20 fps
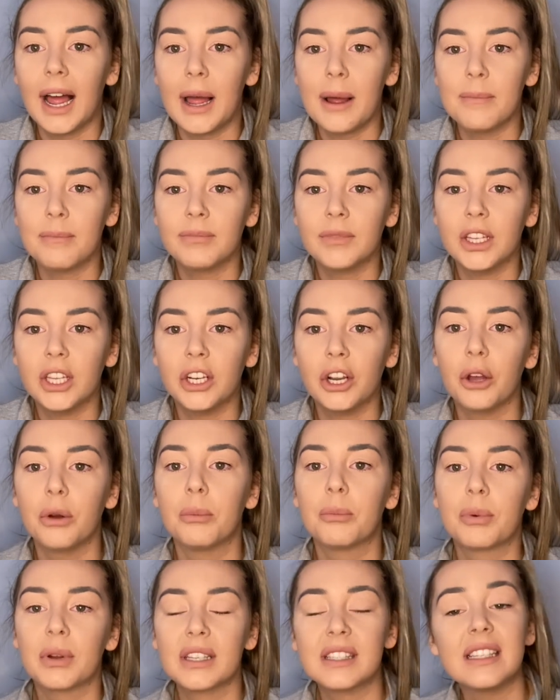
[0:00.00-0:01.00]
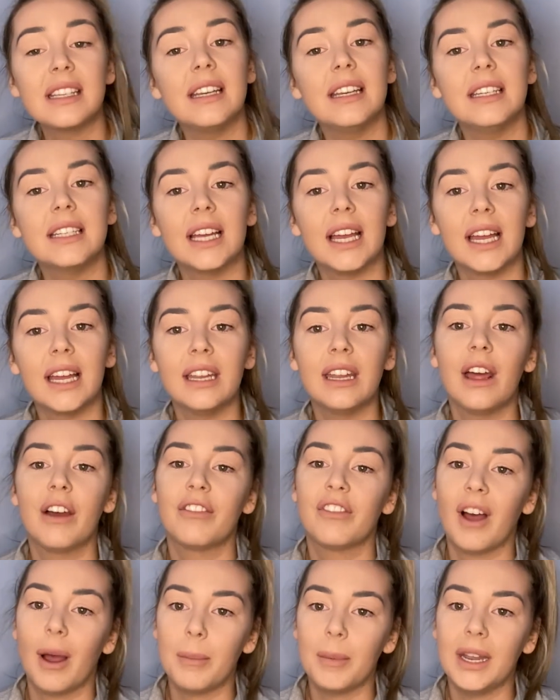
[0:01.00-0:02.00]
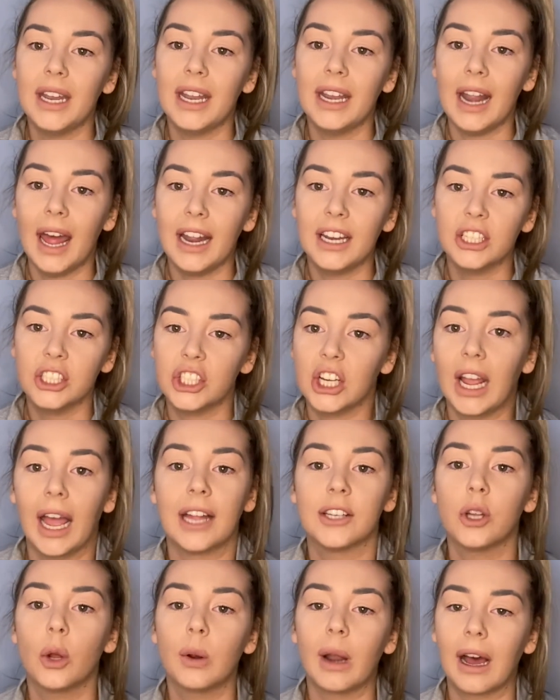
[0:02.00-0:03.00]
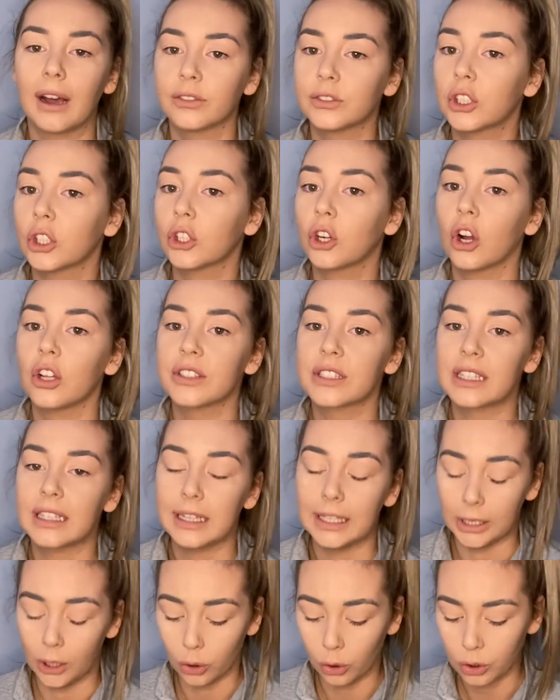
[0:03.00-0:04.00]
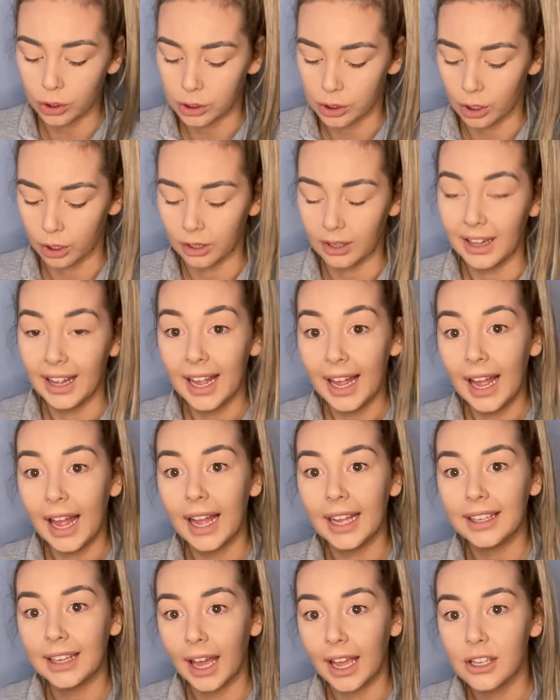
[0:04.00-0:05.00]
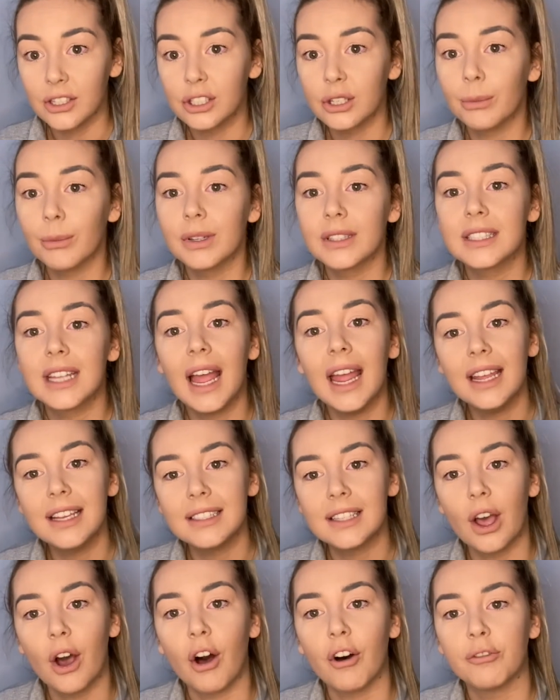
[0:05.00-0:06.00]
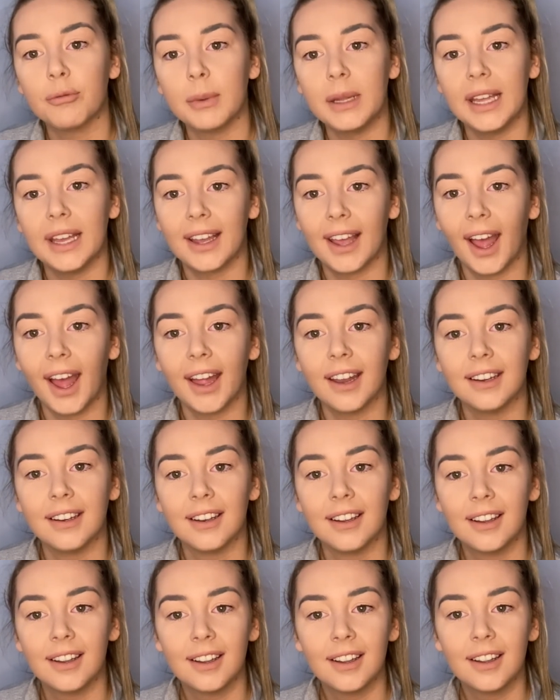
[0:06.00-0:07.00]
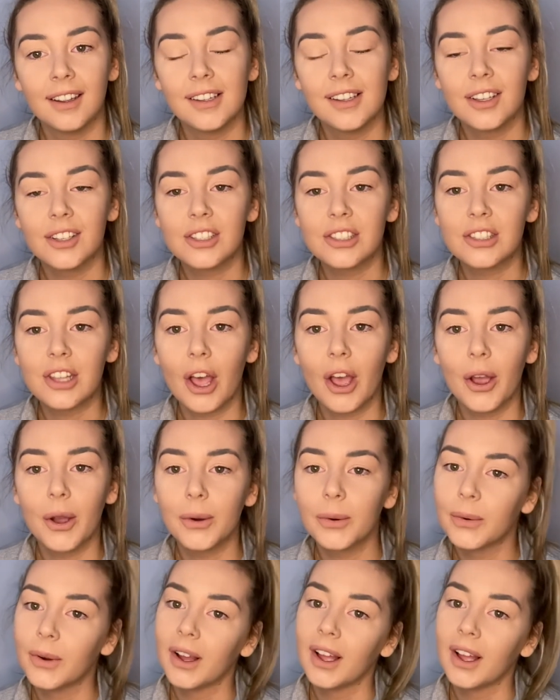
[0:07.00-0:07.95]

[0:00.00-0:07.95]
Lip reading: you know, proceed in a feminine energy. I don't have to constantly hustle in case someone takes it off me again. So